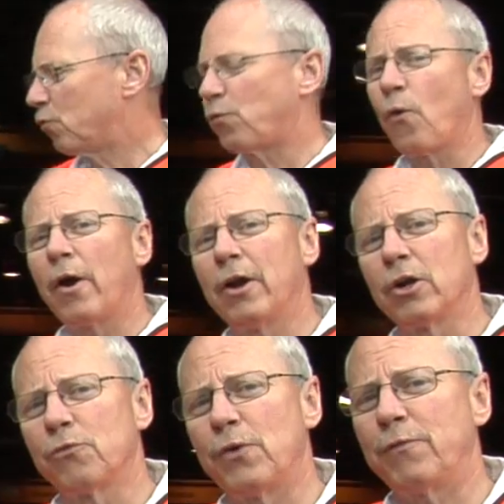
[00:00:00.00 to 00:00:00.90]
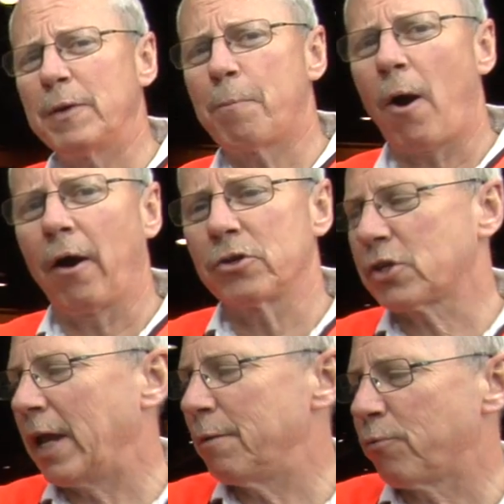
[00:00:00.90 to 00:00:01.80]
450 parts
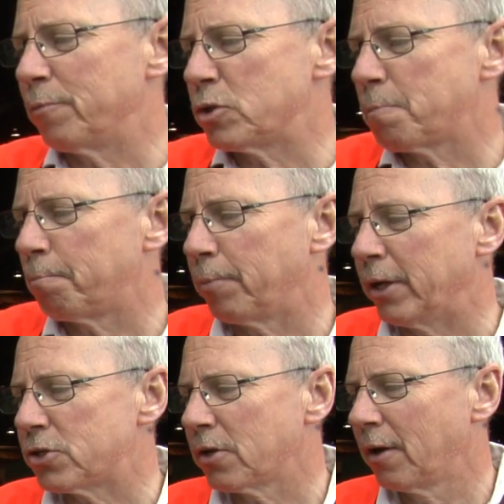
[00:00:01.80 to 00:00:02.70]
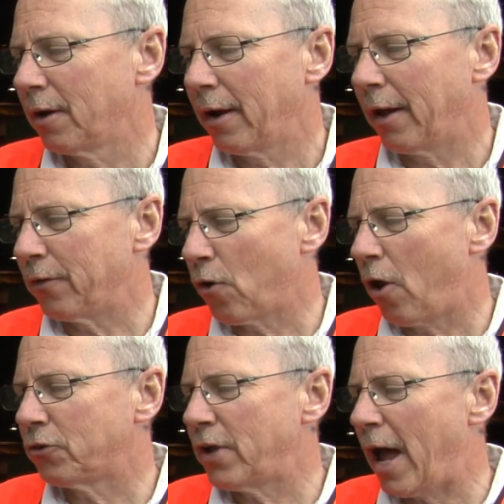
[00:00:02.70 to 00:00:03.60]
came from this piece, and they're
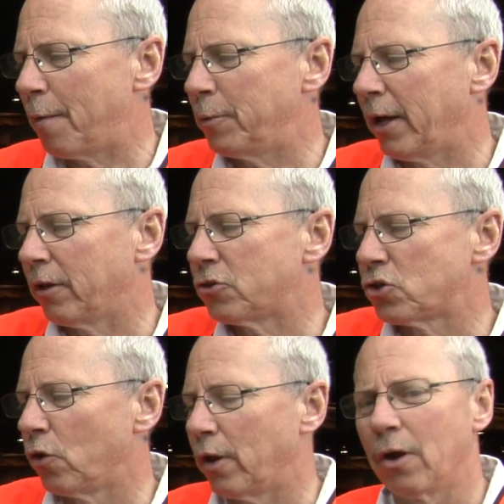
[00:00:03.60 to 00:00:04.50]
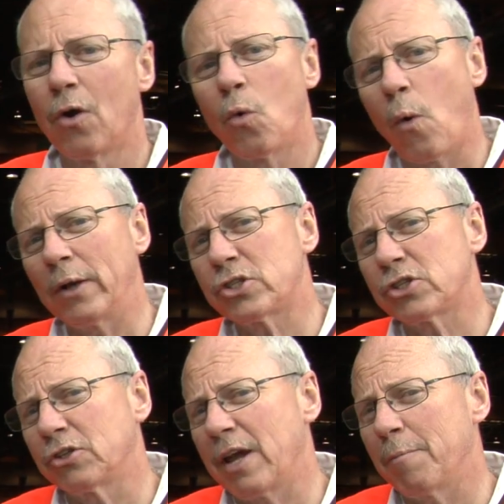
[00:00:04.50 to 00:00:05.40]
all tabbed in so that once
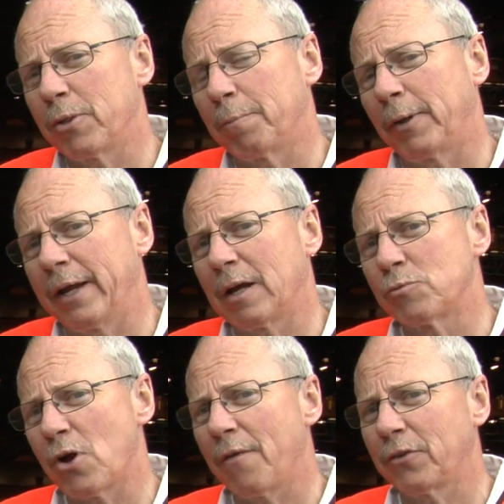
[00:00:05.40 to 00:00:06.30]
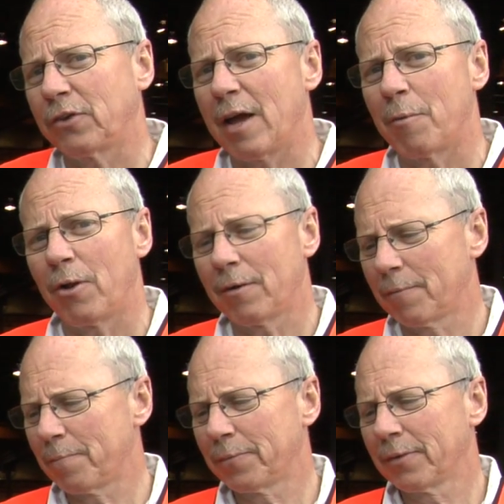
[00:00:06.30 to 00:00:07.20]
the plate comes off the table,
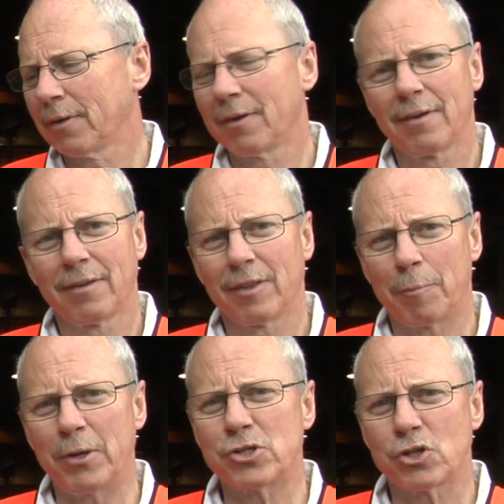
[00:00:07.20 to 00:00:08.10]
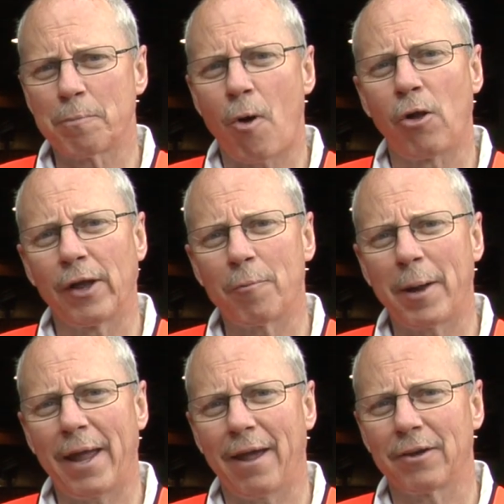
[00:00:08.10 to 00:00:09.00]
the pieces are pulled out by
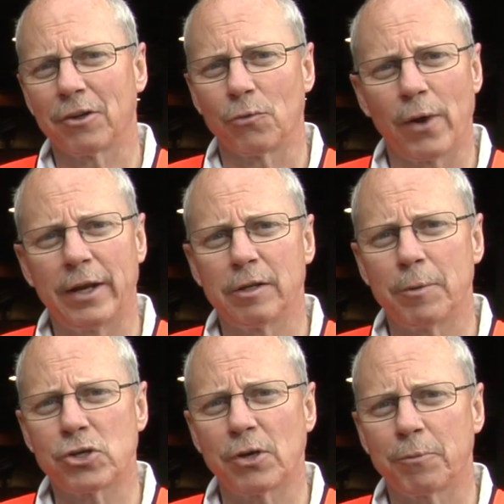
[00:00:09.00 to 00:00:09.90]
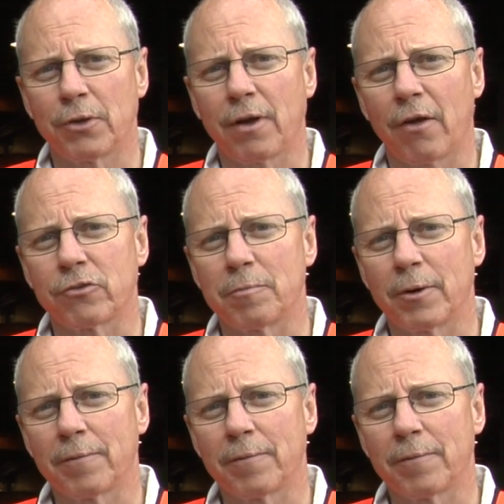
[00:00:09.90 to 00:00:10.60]
hand and ready to be shipped to the customer.